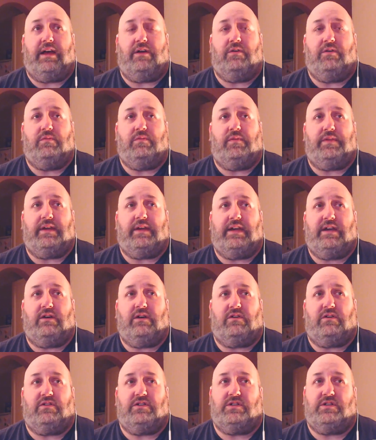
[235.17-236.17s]
who I think he
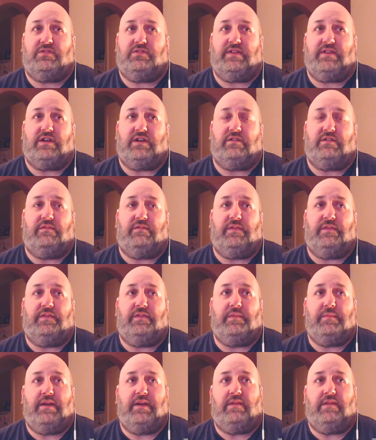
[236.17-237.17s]
cost us
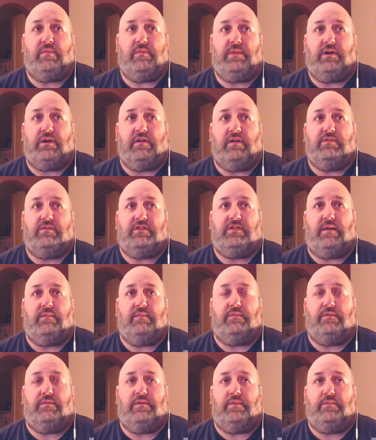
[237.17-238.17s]
350 million when we got him
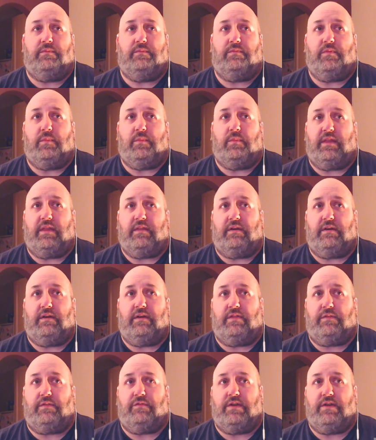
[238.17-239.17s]
from one
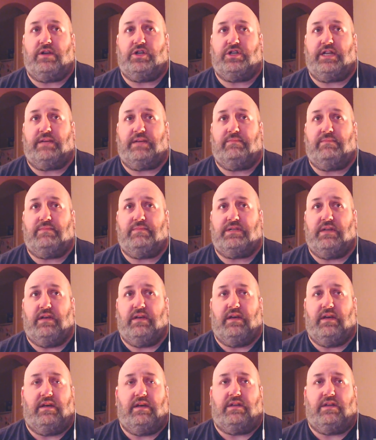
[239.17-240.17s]
of the French teams
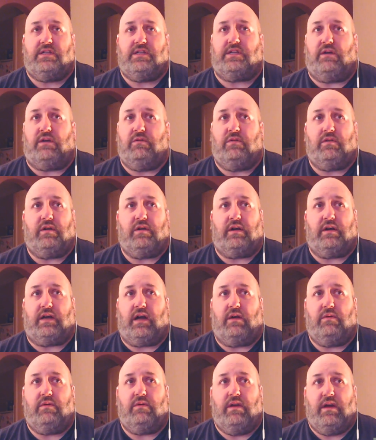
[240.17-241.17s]
so long
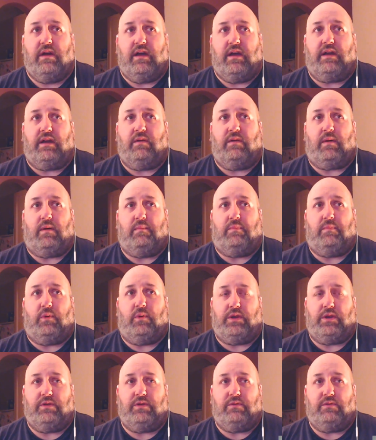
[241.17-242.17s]
ago. And at one
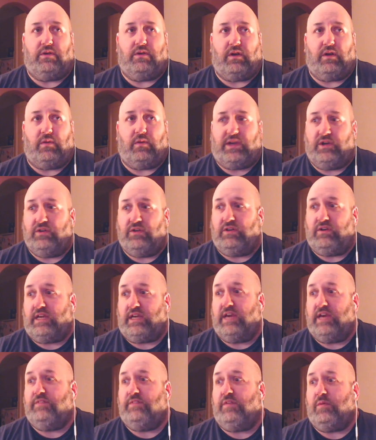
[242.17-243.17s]
point you looked like we couldn't
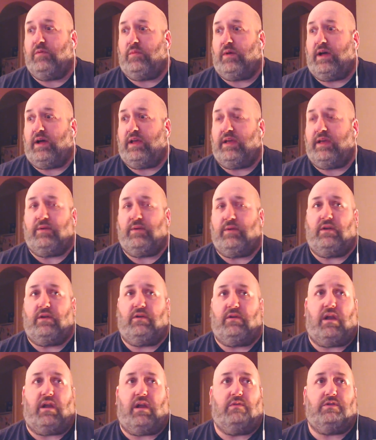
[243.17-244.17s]
give him away. He went
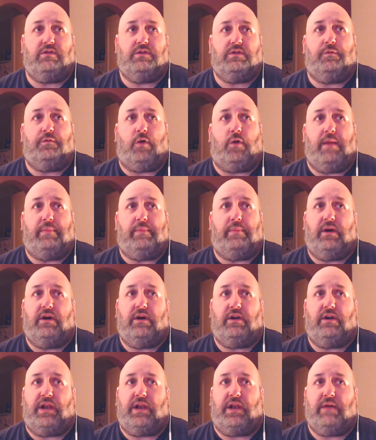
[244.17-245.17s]
on loan to
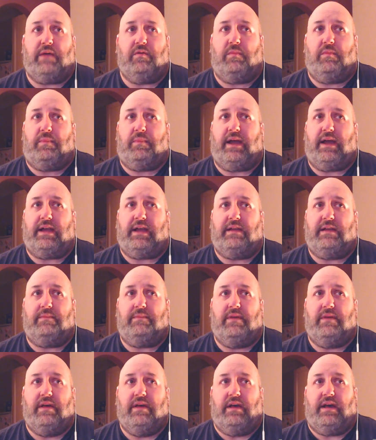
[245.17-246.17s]
Freiburg and they were playing
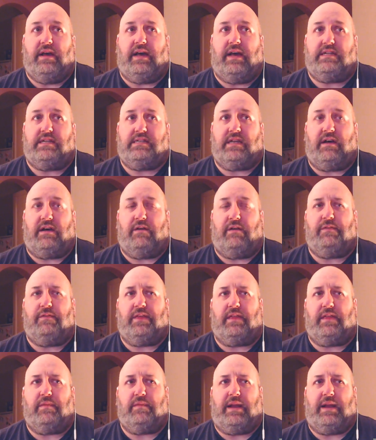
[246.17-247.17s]
him as, I
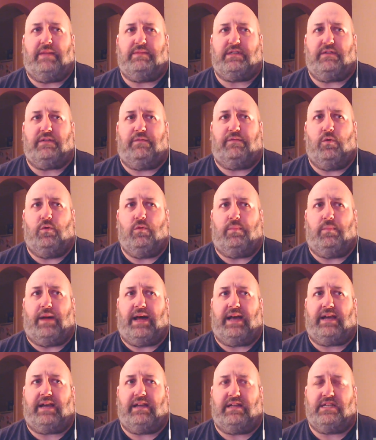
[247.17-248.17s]
think they're playing him as a full-back and a